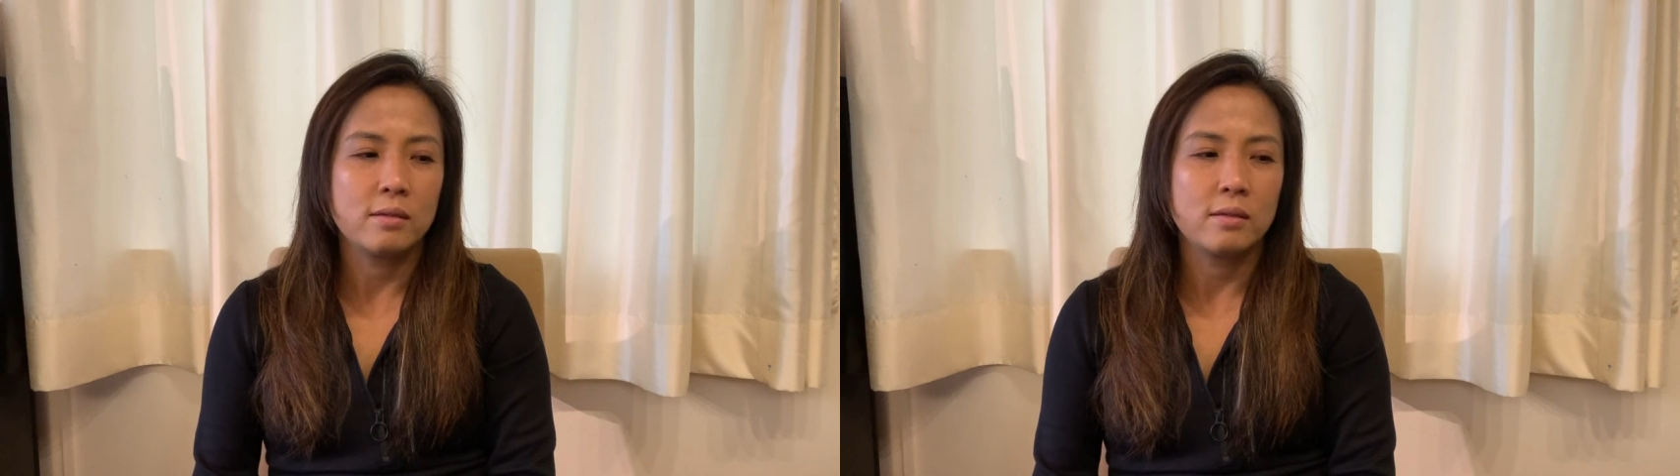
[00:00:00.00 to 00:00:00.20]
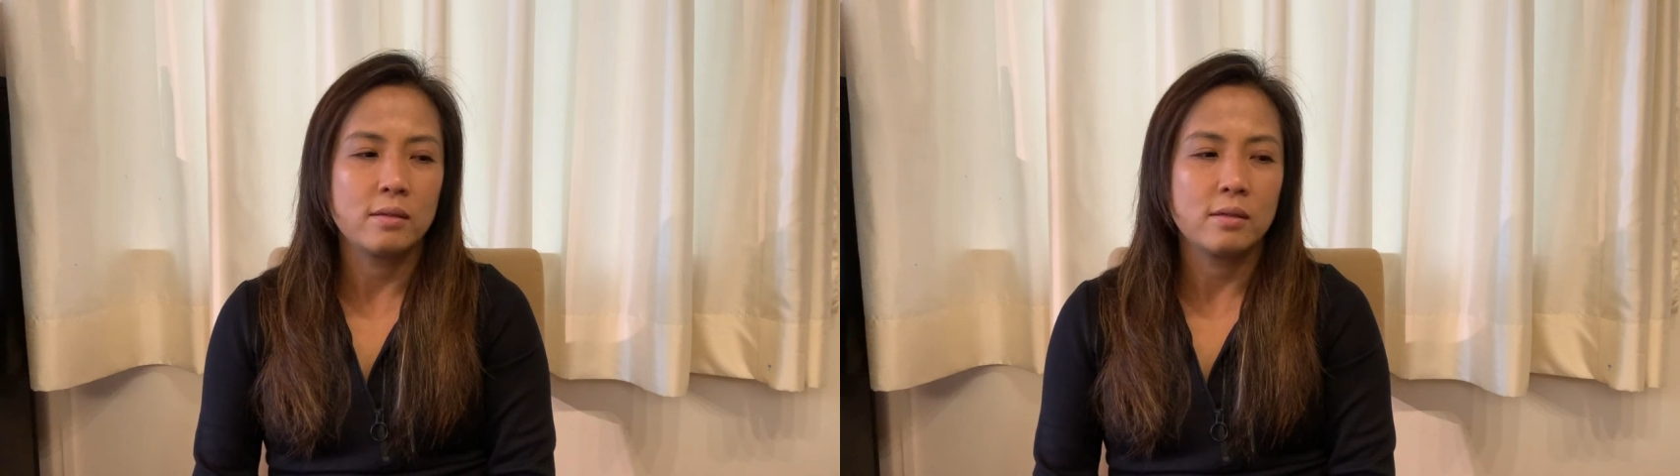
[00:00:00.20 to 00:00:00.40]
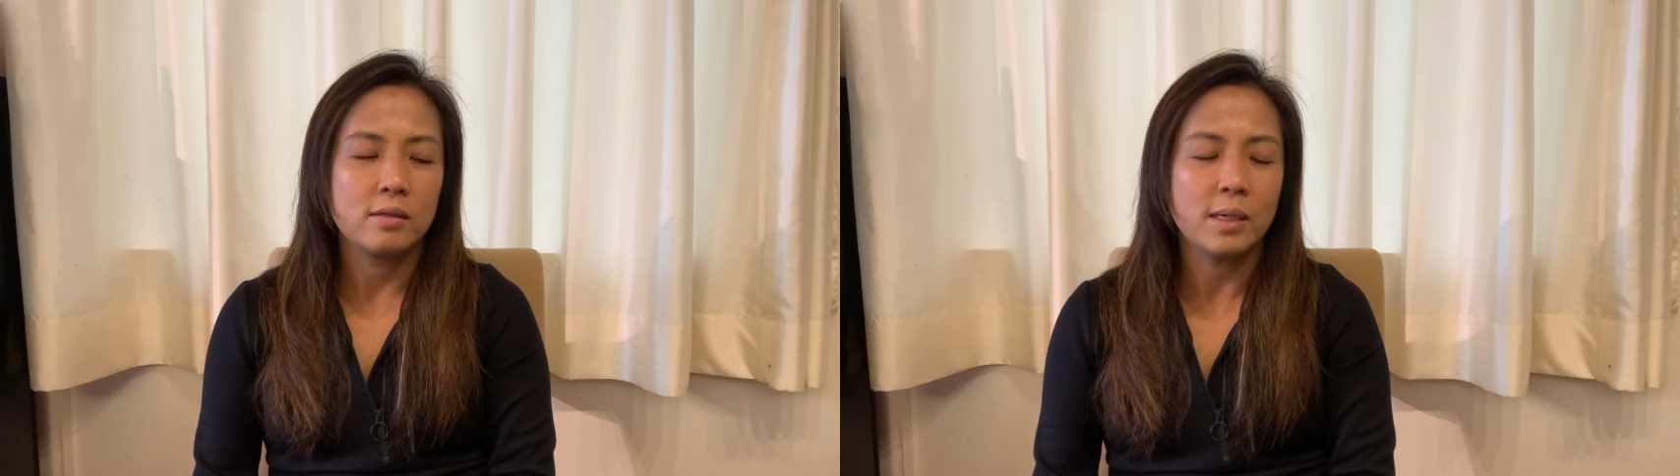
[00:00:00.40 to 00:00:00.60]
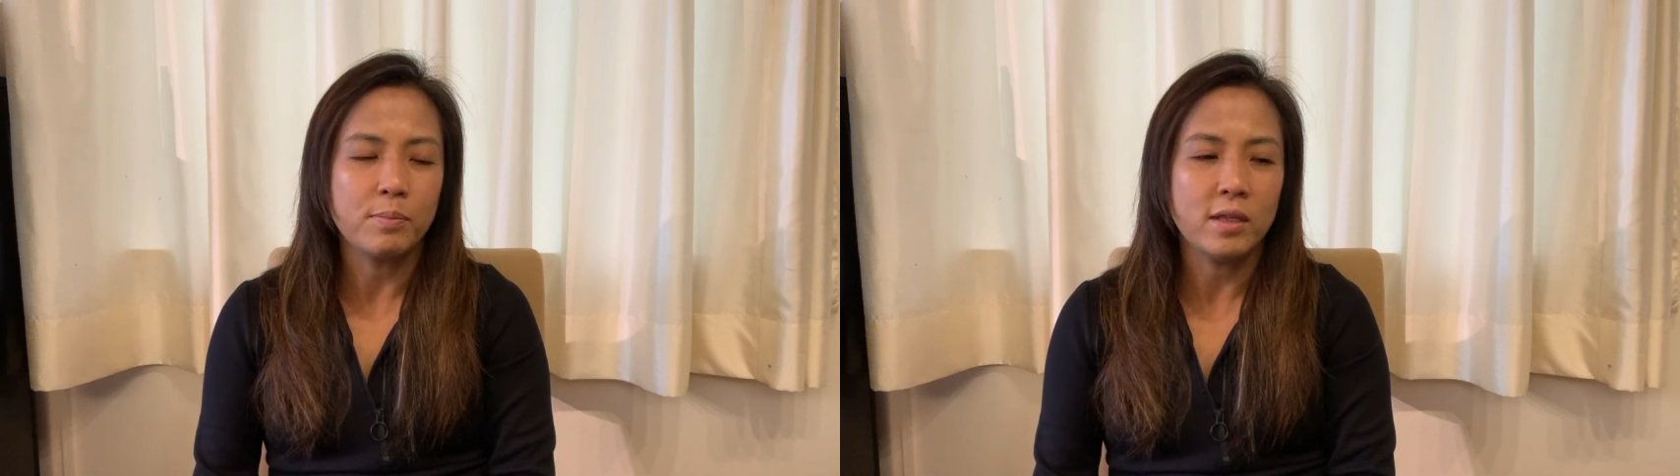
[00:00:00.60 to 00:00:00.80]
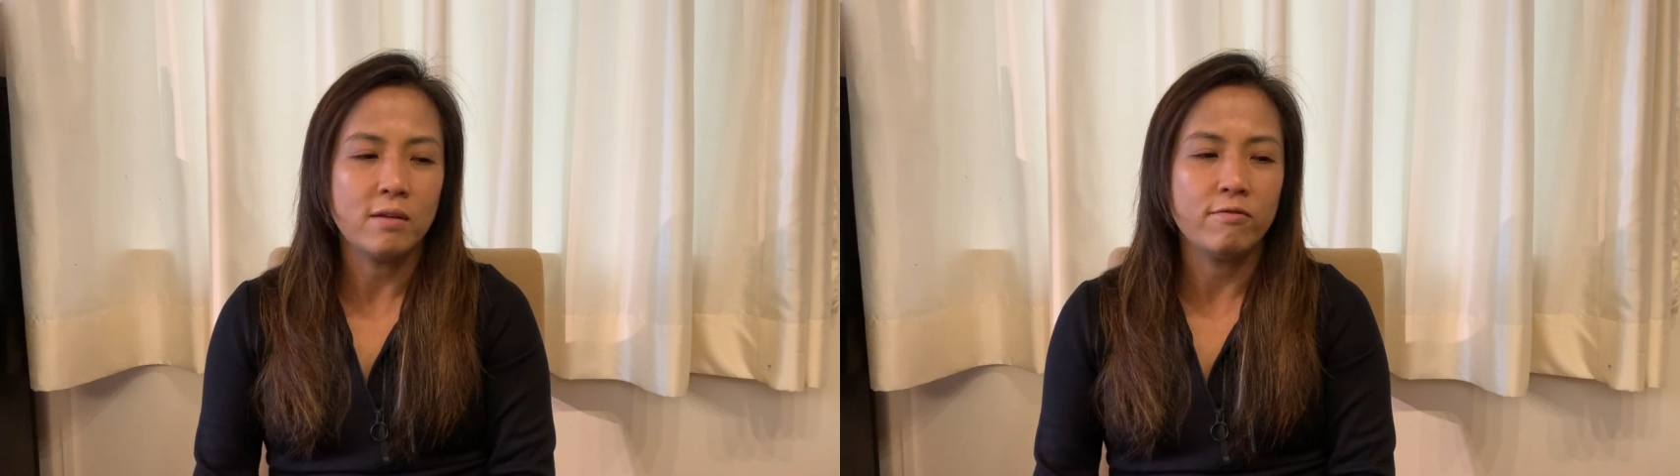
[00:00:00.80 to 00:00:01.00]
something
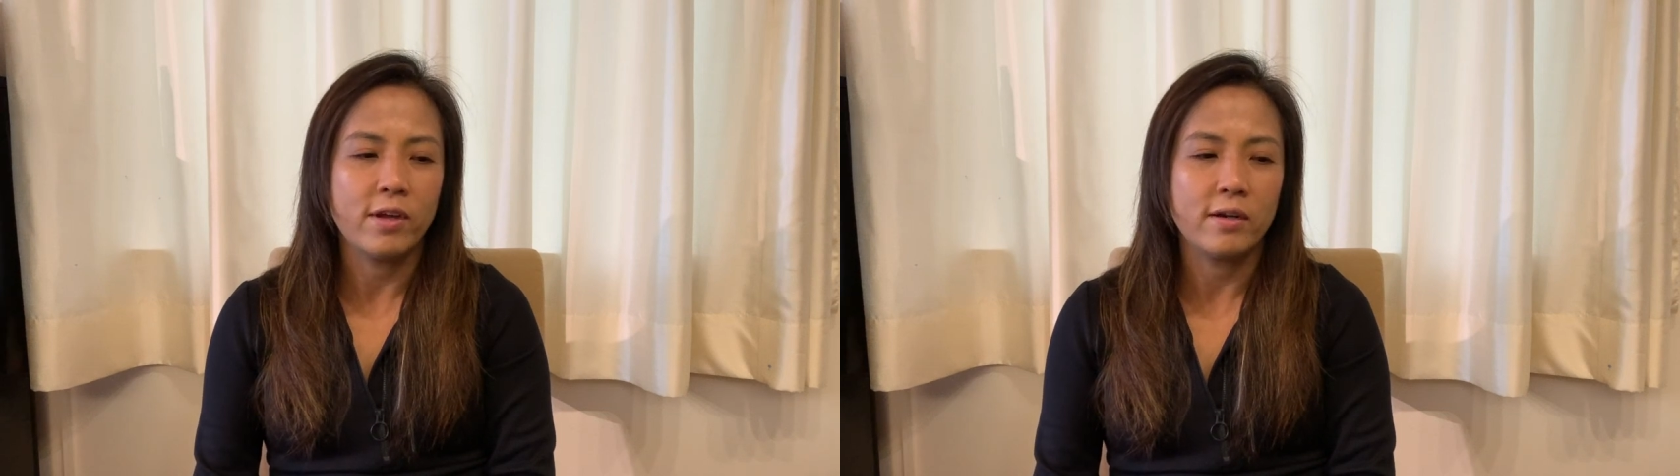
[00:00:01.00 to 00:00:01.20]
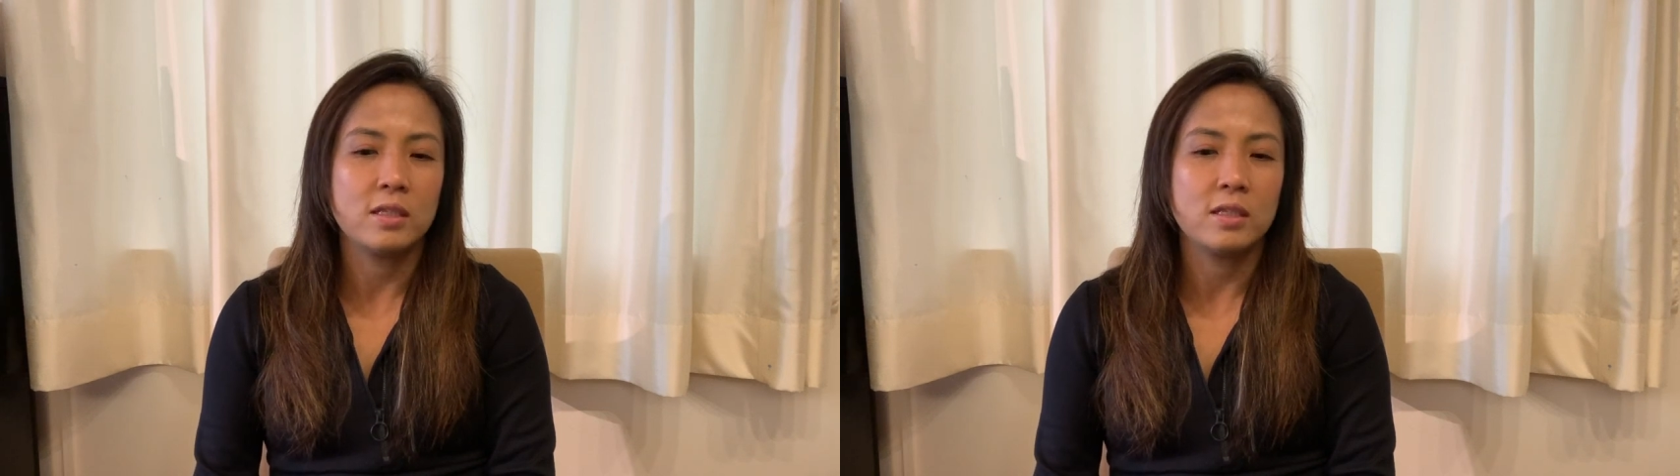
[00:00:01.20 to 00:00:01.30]
very, very